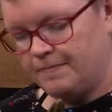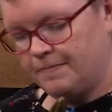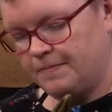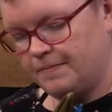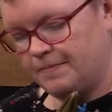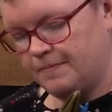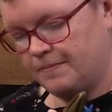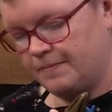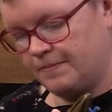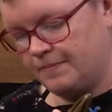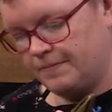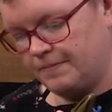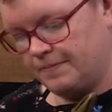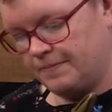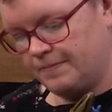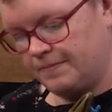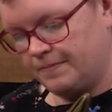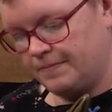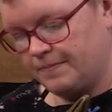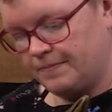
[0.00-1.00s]

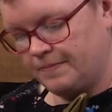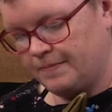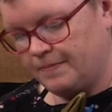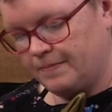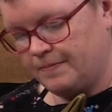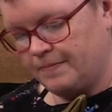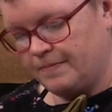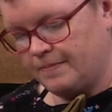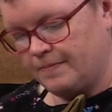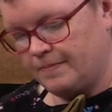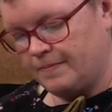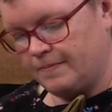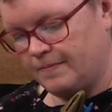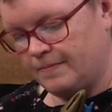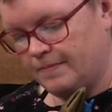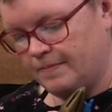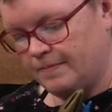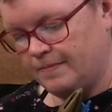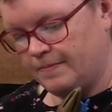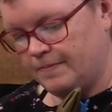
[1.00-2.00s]

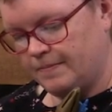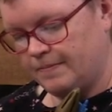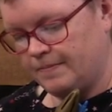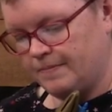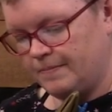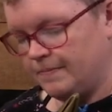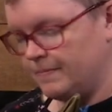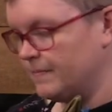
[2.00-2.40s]
(silent)